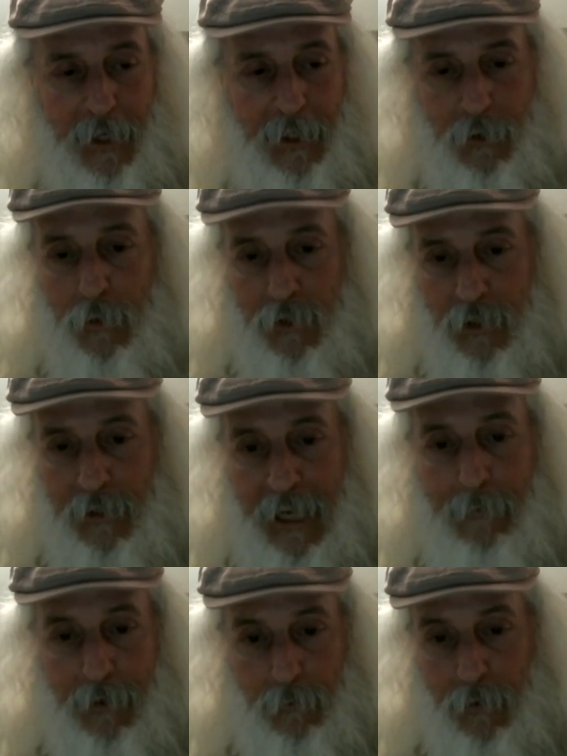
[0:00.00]
this was a
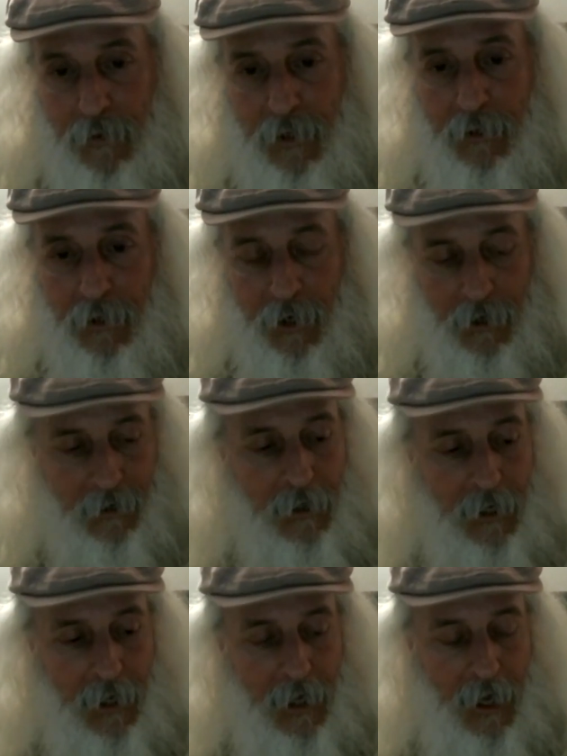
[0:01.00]
demon within her
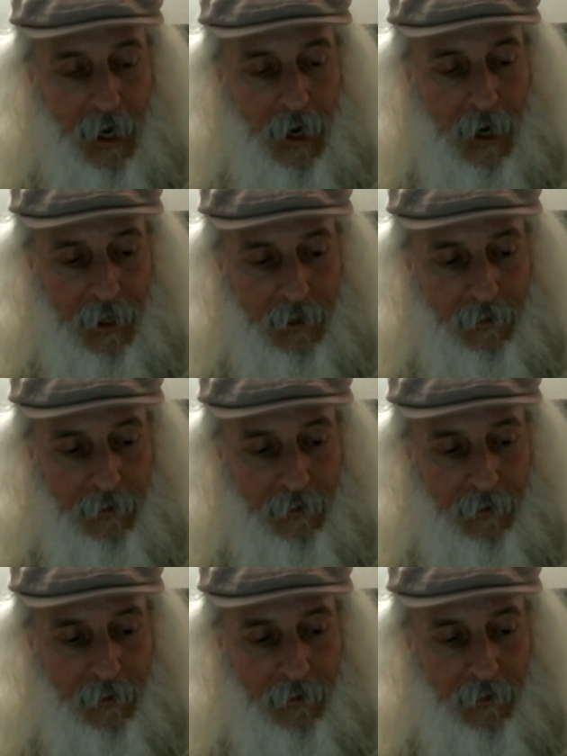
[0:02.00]
uh,